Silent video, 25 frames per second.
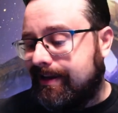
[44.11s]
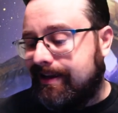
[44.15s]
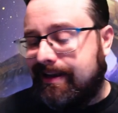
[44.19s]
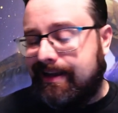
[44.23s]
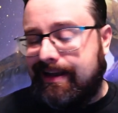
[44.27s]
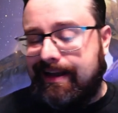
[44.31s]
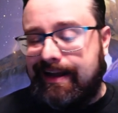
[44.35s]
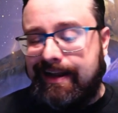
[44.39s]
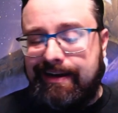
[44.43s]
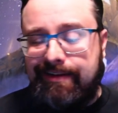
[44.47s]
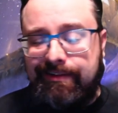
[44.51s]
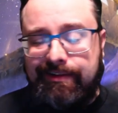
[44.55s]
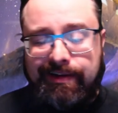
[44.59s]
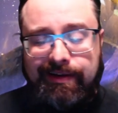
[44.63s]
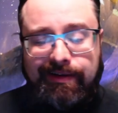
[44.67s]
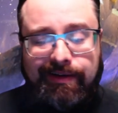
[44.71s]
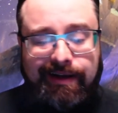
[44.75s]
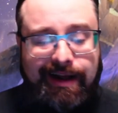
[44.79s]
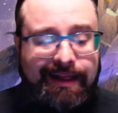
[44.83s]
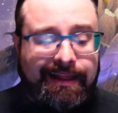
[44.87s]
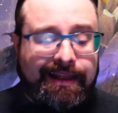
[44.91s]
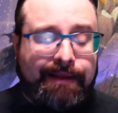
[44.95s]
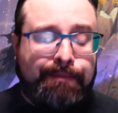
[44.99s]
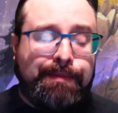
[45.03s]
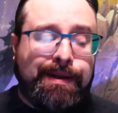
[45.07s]
I don't know.
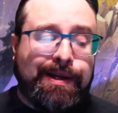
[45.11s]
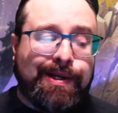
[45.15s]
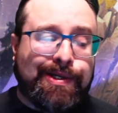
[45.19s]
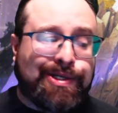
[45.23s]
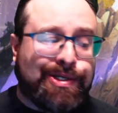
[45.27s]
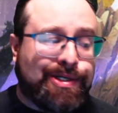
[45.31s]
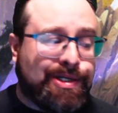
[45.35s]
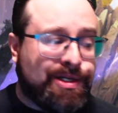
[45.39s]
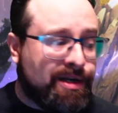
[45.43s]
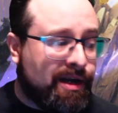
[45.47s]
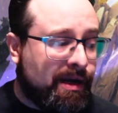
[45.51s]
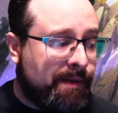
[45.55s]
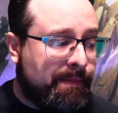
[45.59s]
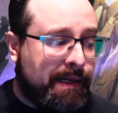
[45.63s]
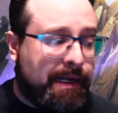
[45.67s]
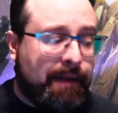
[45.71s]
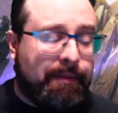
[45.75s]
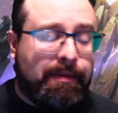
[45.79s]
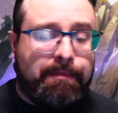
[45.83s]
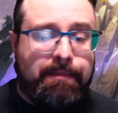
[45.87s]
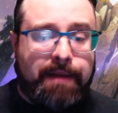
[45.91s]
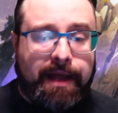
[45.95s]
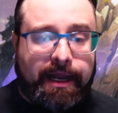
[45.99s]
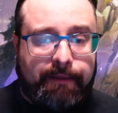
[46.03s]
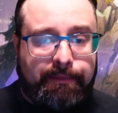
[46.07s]
I think piercers are going to become
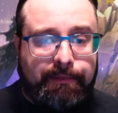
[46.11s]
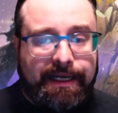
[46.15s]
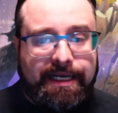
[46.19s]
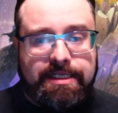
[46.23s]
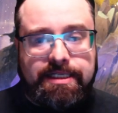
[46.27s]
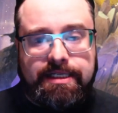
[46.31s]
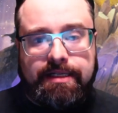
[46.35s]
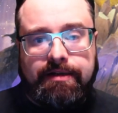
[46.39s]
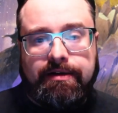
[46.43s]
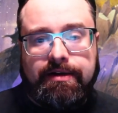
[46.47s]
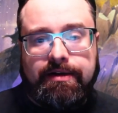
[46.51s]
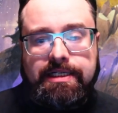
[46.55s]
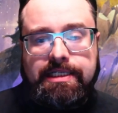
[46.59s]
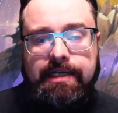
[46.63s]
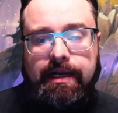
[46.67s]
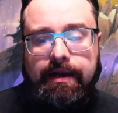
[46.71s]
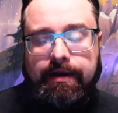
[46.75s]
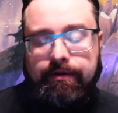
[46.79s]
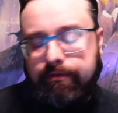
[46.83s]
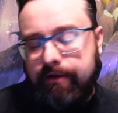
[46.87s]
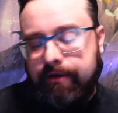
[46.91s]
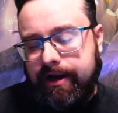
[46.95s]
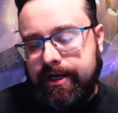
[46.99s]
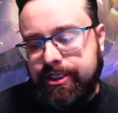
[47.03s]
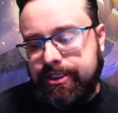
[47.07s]
the meta because of their
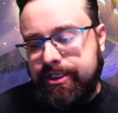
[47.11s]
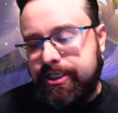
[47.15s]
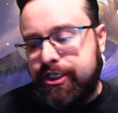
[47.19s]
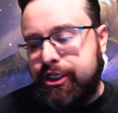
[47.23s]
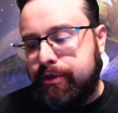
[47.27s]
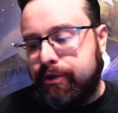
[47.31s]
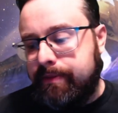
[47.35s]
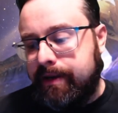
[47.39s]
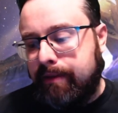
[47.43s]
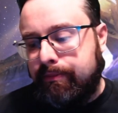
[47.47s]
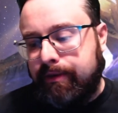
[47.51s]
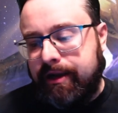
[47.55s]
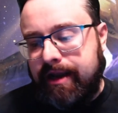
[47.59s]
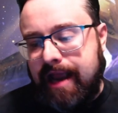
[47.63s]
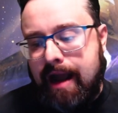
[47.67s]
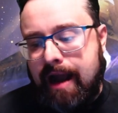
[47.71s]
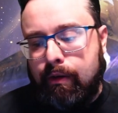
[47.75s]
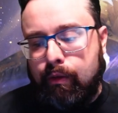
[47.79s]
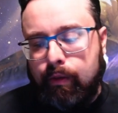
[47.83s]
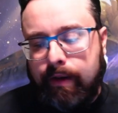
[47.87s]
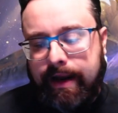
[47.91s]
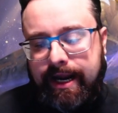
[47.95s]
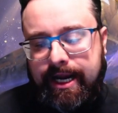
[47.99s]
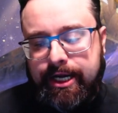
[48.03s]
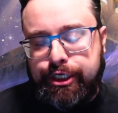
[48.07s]
extended range. They should be able to
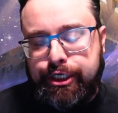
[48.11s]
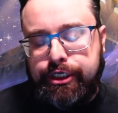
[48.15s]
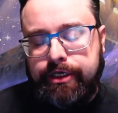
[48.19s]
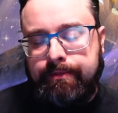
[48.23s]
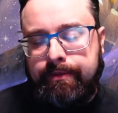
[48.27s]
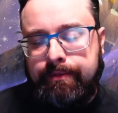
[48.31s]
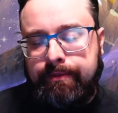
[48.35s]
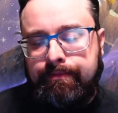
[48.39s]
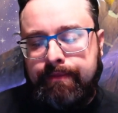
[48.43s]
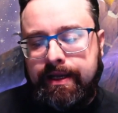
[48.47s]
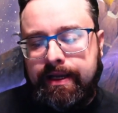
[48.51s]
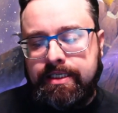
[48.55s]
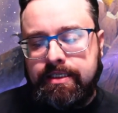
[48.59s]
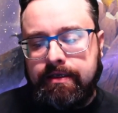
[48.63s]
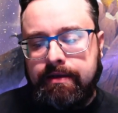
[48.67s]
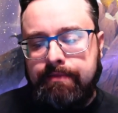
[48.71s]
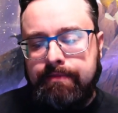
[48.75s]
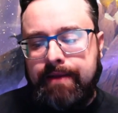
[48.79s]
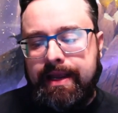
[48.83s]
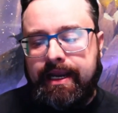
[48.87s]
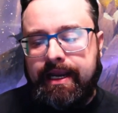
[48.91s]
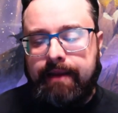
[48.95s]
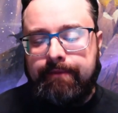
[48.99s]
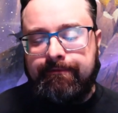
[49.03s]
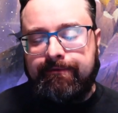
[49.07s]
outrange him and basically
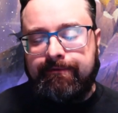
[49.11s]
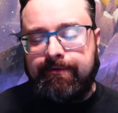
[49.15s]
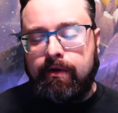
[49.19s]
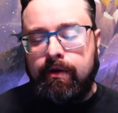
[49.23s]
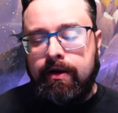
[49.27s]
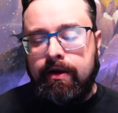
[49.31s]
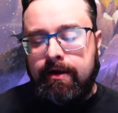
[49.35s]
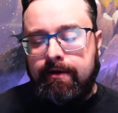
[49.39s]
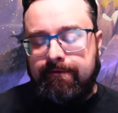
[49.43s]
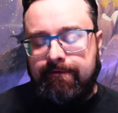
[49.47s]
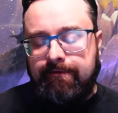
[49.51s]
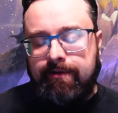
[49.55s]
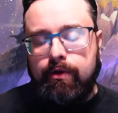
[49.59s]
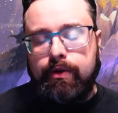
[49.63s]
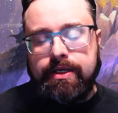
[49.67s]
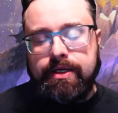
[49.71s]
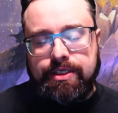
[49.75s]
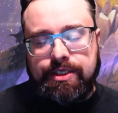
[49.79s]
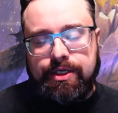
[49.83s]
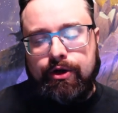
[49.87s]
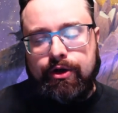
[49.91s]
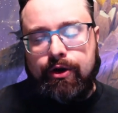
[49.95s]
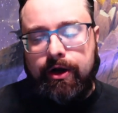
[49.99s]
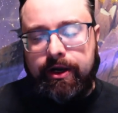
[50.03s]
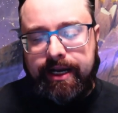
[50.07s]
make him
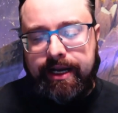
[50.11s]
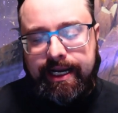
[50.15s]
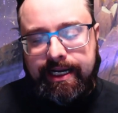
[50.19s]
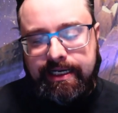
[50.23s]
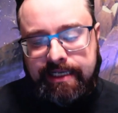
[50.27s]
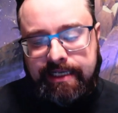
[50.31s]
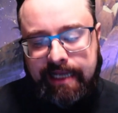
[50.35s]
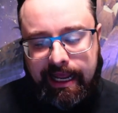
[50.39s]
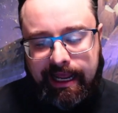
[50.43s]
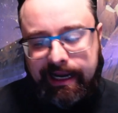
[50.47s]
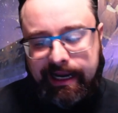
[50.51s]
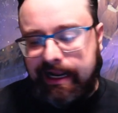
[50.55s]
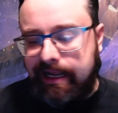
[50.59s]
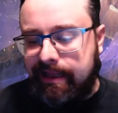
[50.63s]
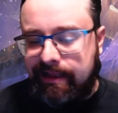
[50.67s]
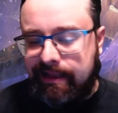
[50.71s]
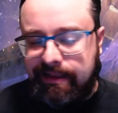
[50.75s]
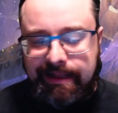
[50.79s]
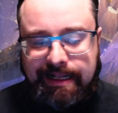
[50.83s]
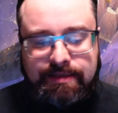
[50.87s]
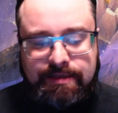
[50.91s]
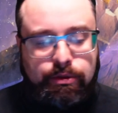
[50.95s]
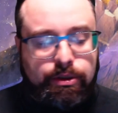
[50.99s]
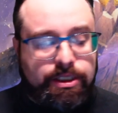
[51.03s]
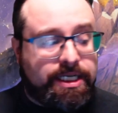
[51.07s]
focus on a tank. I think
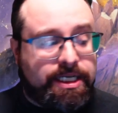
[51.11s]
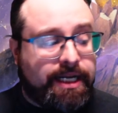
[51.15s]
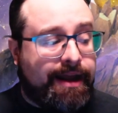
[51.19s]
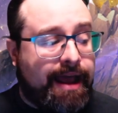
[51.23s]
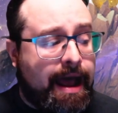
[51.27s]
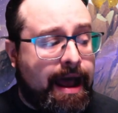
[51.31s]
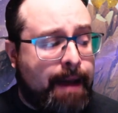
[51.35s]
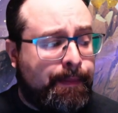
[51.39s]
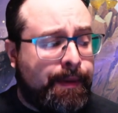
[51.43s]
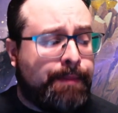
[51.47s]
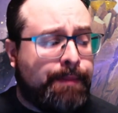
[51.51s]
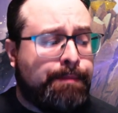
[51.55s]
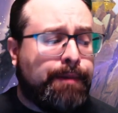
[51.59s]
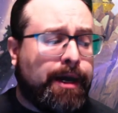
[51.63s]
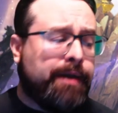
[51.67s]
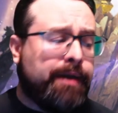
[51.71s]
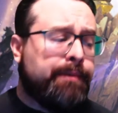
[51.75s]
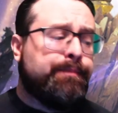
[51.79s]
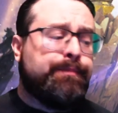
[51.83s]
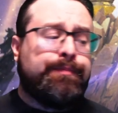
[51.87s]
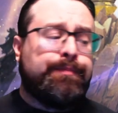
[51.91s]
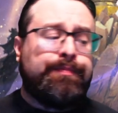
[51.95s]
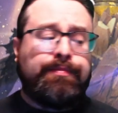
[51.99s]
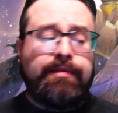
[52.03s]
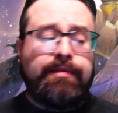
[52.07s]
that's what's going to happen, but
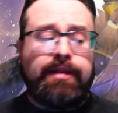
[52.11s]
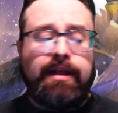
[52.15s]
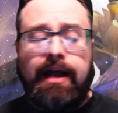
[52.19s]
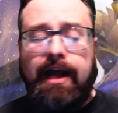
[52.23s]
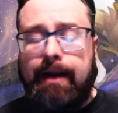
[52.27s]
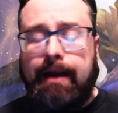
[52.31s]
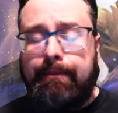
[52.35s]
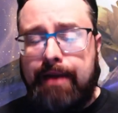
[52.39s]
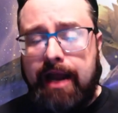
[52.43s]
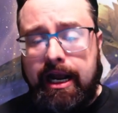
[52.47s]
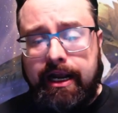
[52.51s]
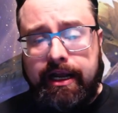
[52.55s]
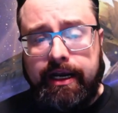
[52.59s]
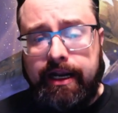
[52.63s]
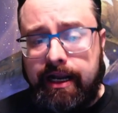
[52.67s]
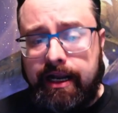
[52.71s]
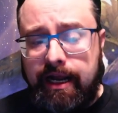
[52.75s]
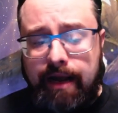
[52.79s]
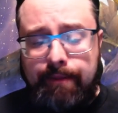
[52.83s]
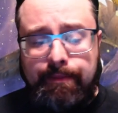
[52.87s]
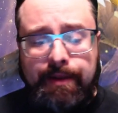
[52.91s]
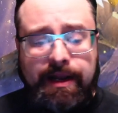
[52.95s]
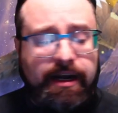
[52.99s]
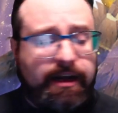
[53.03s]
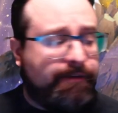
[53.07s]
I'm not going to
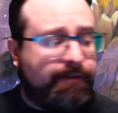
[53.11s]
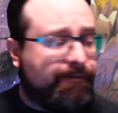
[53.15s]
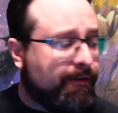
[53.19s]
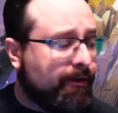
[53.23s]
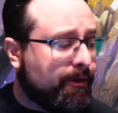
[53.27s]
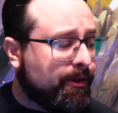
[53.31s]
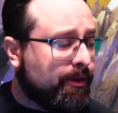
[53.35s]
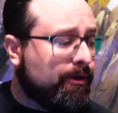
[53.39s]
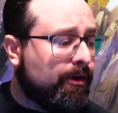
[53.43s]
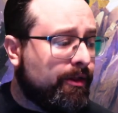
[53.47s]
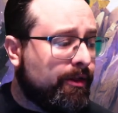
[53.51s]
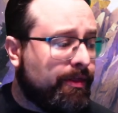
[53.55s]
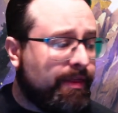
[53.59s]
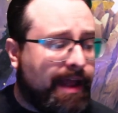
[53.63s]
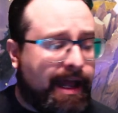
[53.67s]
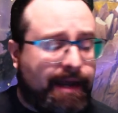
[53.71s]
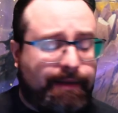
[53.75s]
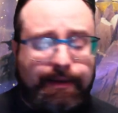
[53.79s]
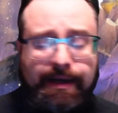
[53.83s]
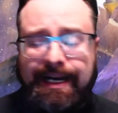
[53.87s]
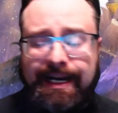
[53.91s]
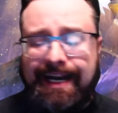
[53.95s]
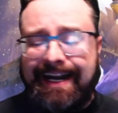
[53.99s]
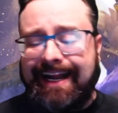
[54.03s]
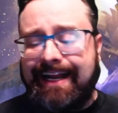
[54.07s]
comment any further on that. I'm
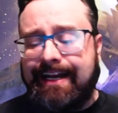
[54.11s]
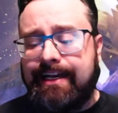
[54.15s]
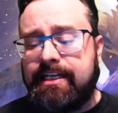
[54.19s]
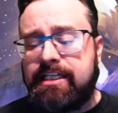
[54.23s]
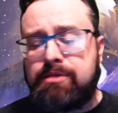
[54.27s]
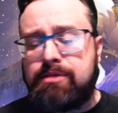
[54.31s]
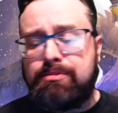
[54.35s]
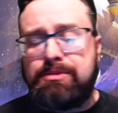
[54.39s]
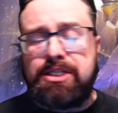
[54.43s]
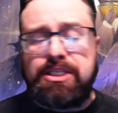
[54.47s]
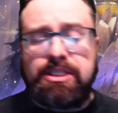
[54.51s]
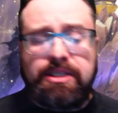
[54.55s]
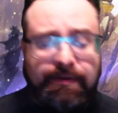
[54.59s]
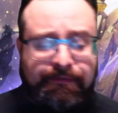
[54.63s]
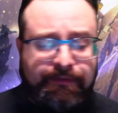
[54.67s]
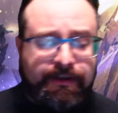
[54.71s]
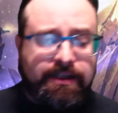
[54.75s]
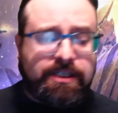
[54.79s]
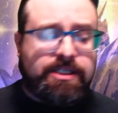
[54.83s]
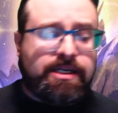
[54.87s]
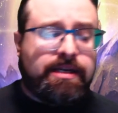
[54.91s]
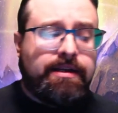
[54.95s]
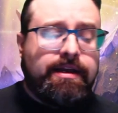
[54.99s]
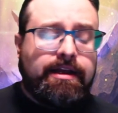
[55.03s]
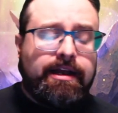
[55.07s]
not going to get into
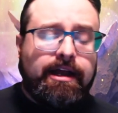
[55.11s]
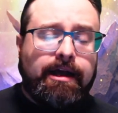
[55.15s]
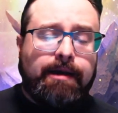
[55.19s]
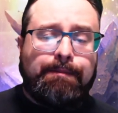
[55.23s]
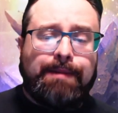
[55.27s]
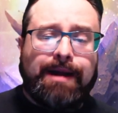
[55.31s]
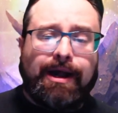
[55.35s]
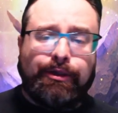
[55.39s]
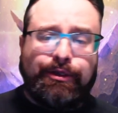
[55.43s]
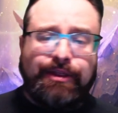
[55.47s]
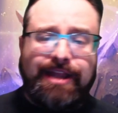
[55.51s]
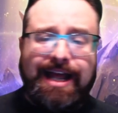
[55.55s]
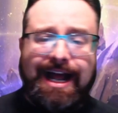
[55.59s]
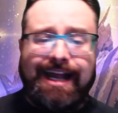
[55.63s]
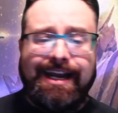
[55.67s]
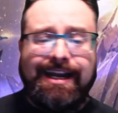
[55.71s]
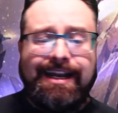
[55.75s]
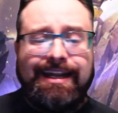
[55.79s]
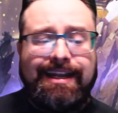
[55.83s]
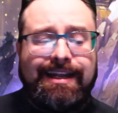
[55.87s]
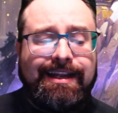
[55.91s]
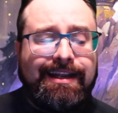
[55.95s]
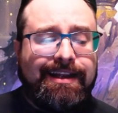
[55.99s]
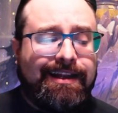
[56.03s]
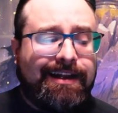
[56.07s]
specifics about that
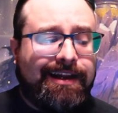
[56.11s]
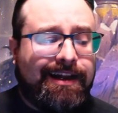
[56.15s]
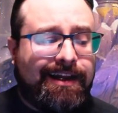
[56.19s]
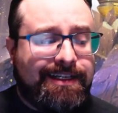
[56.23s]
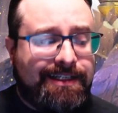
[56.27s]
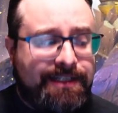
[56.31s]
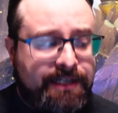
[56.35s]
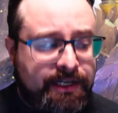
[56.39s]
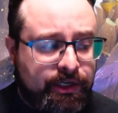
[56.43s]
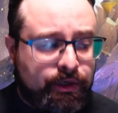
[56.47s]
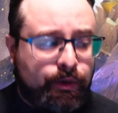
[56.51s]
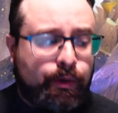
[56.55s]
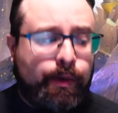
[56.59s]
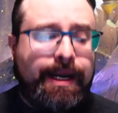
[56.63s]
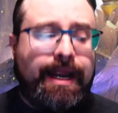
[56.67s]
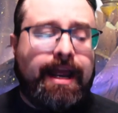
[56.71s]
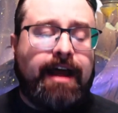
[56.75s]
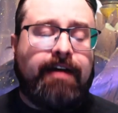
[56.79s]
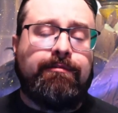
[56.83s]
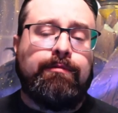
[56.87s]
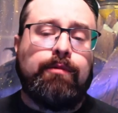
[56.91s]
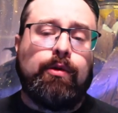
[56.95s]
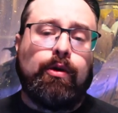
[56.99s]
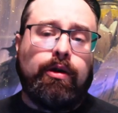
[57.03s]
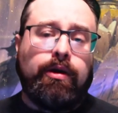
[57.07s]
until we
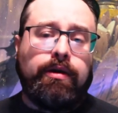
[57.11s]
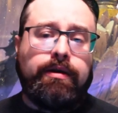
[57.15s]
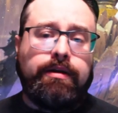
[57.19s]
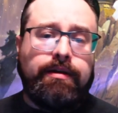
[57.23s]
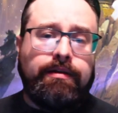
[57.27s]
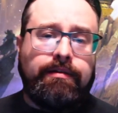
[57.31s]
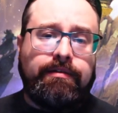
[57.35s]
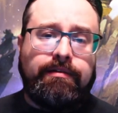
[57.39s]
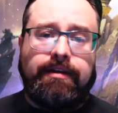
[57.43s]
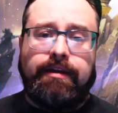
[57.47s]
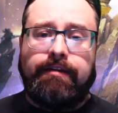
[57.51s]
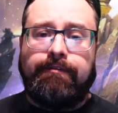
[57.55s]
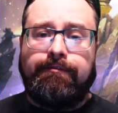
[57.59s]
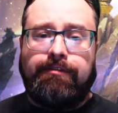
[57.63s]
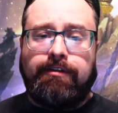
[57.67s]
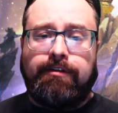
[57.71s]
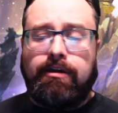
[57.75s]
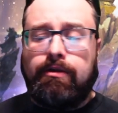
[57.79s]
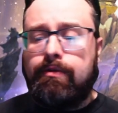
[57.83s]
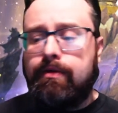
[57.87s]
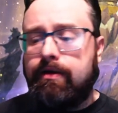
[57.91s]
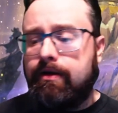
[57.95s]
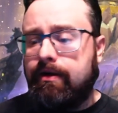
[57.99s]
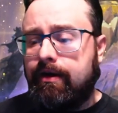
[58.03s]
have more info.